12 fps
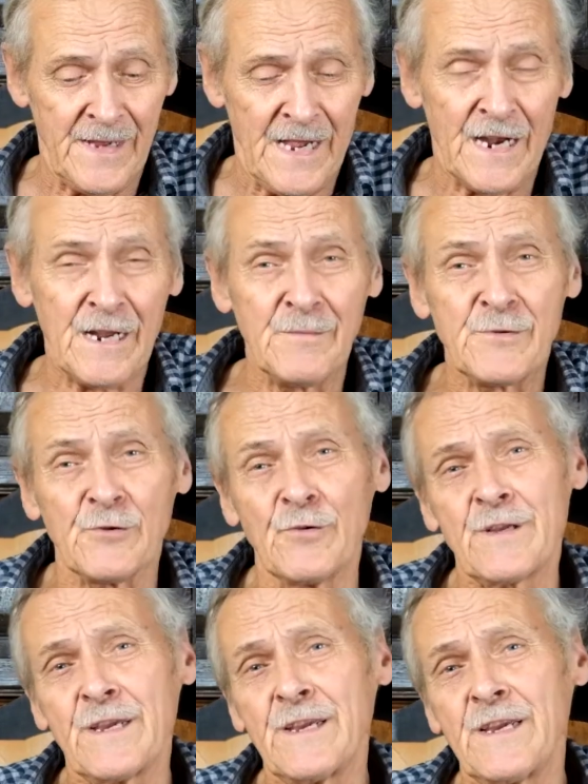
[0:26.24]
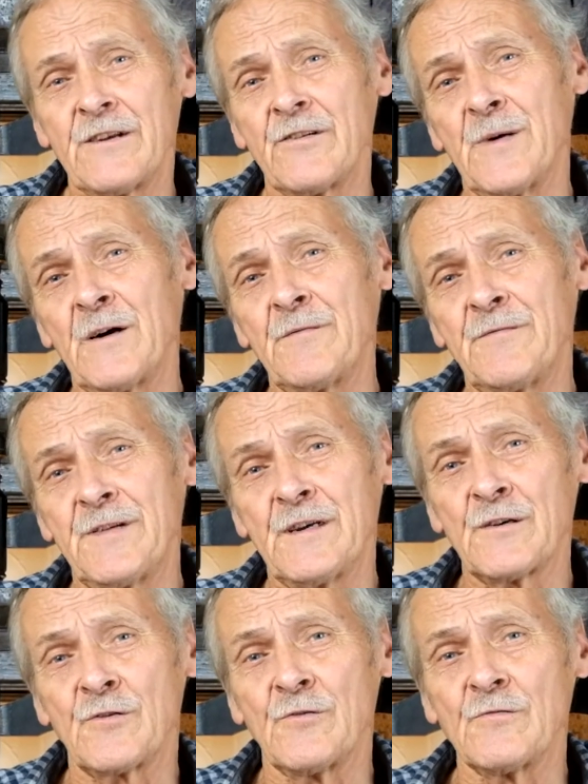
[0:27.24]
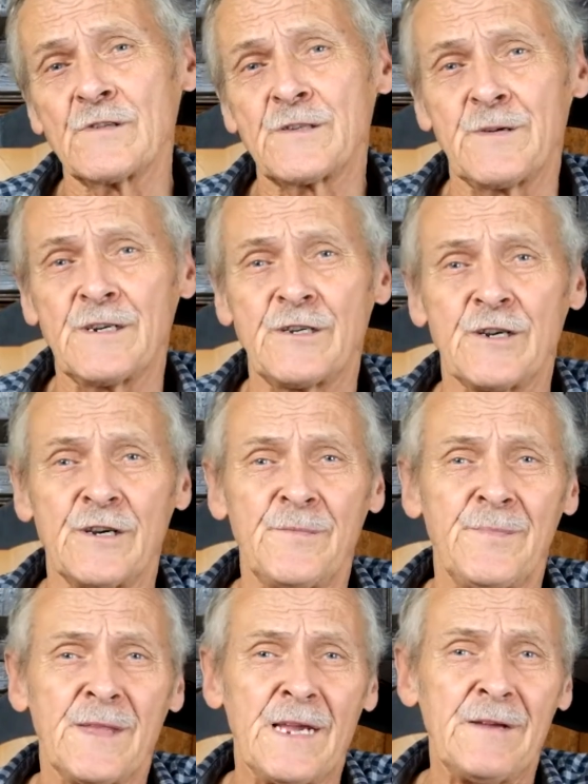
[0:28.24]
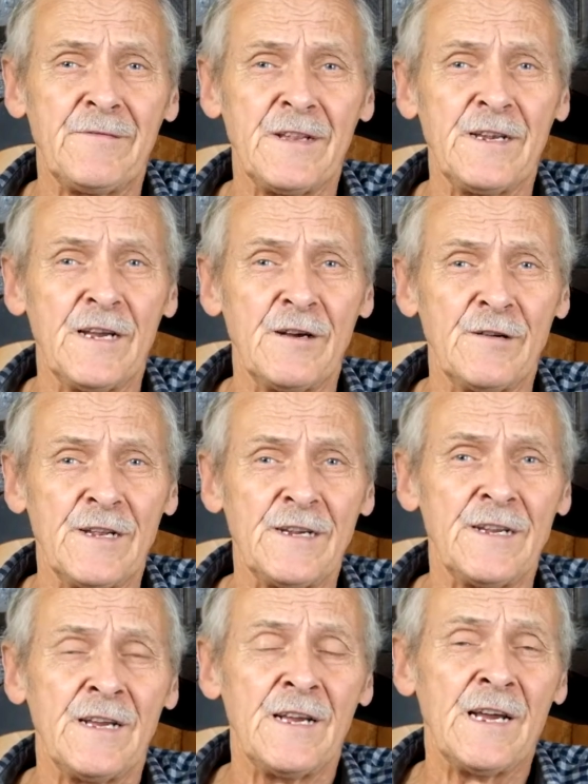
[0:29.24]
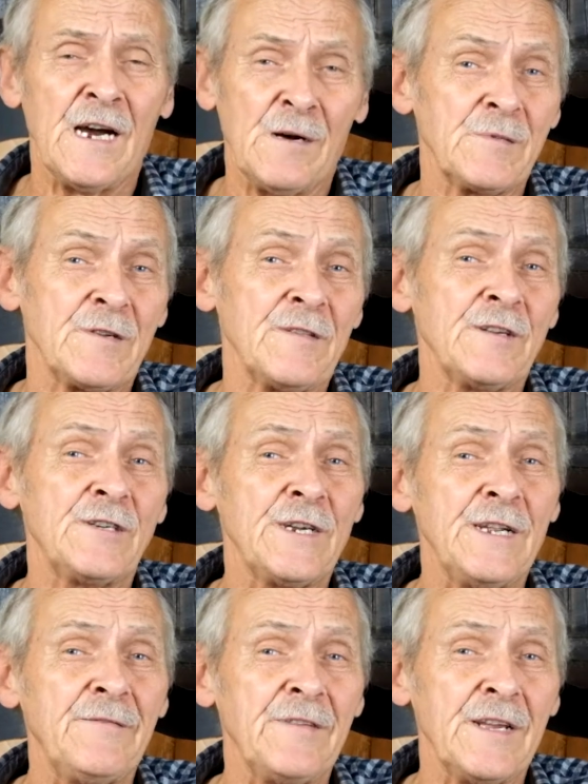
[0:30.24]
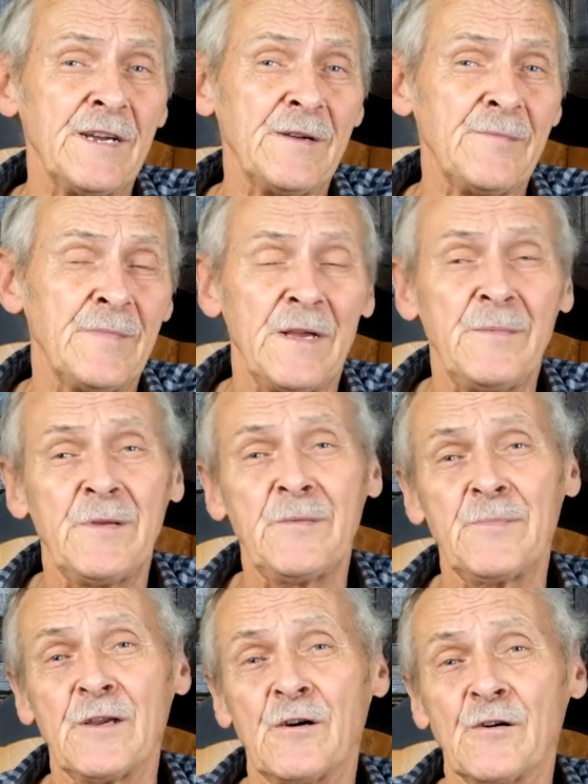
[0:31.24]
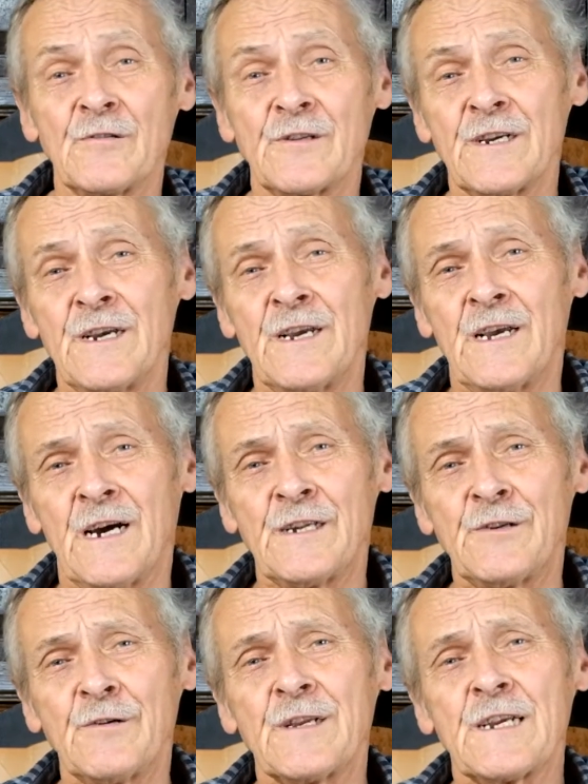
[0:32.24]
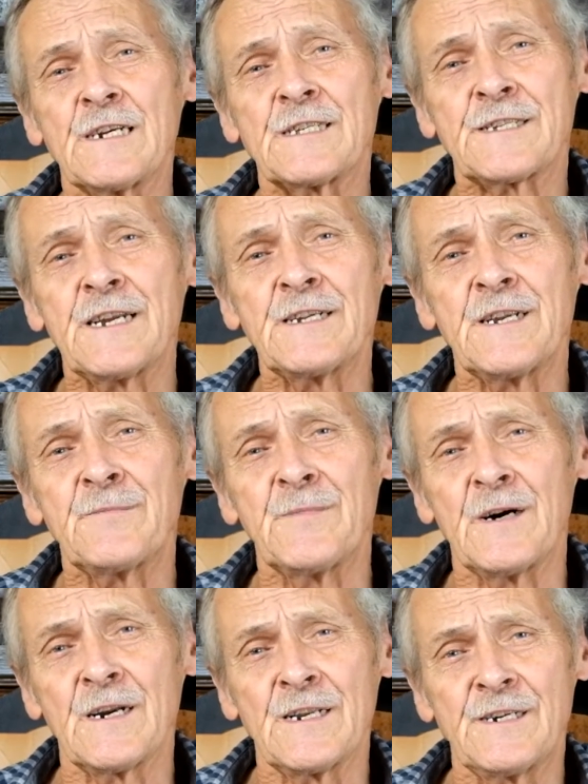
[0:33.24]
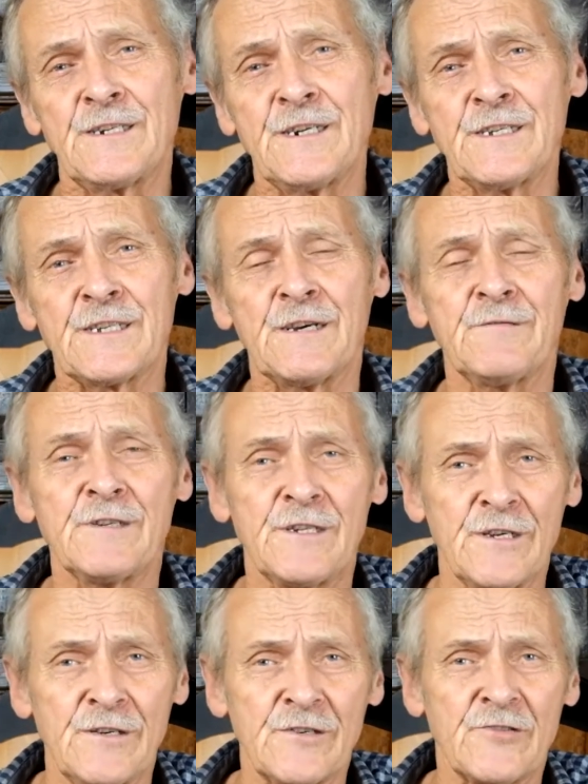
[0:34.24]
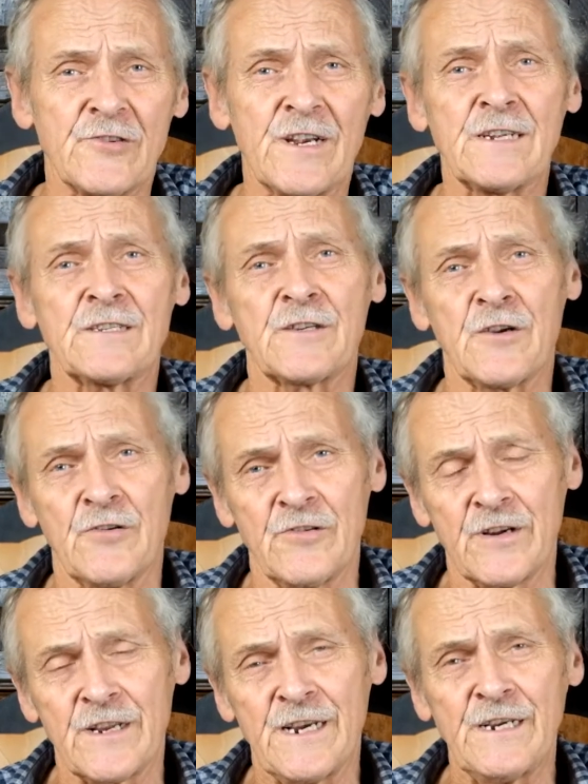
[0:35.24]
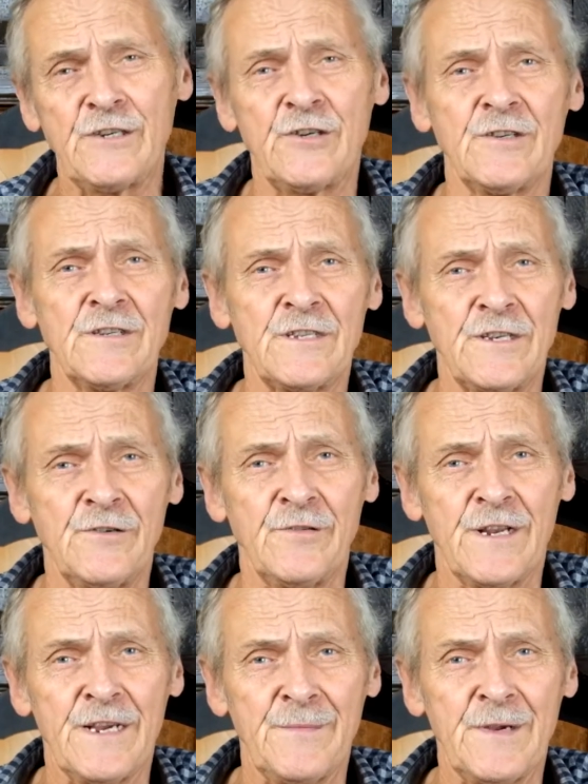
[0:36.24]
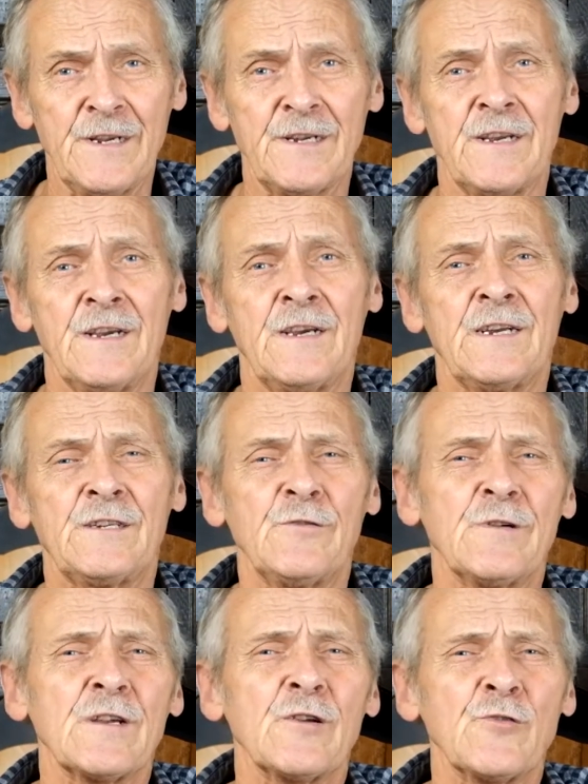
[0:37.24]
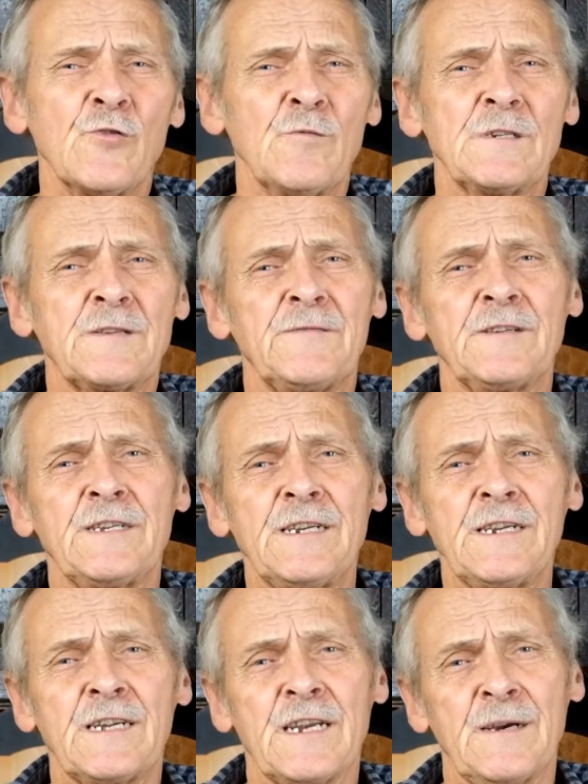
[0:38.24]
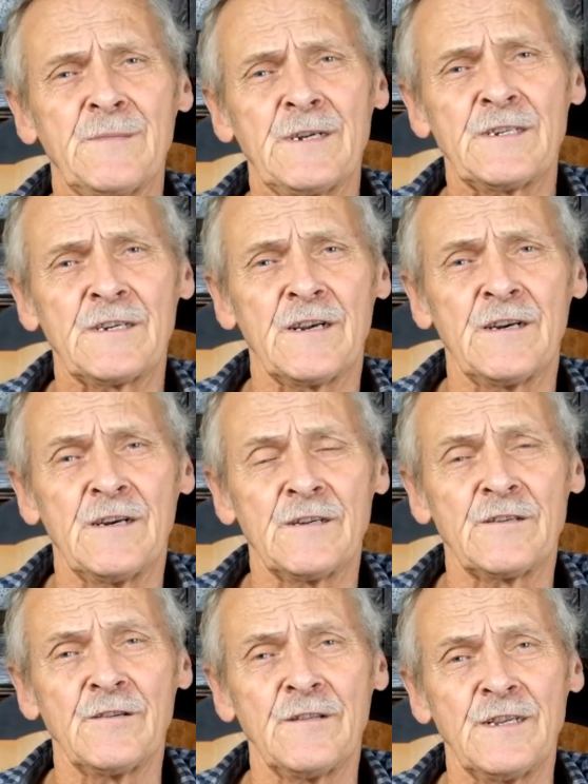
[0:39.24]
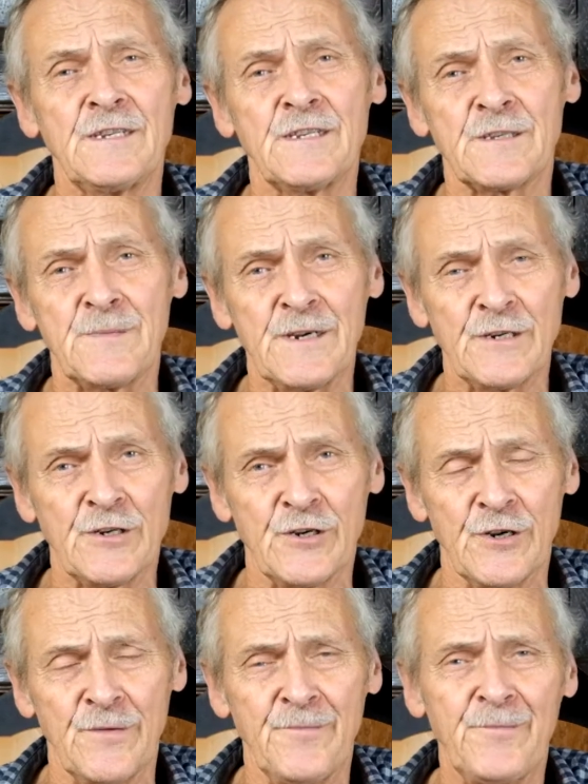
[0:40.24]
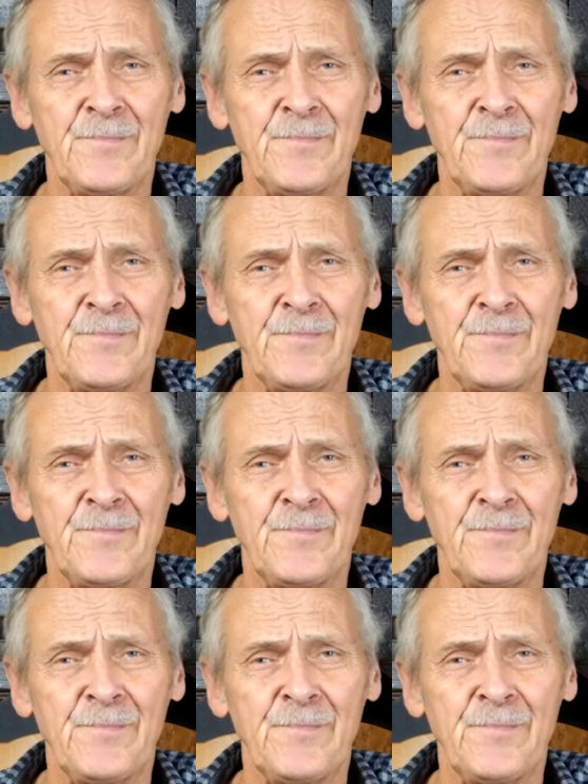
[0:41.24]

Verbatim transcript: And I'm talking here about vehicles which are heavily loaded up to the GVM, maybe beyond, and doing extended mileages over dirt tracks, corrugations, you name it, doing enormous fatigue damage uh, to the suspension.